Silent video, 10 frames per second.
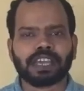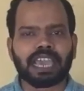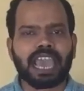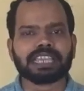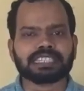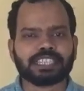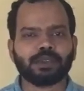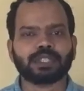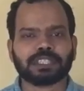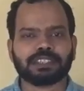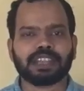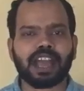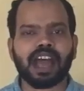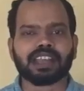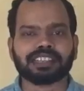
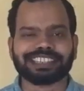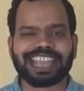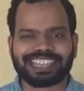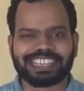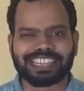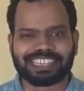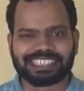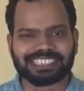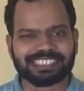SQ3R technique.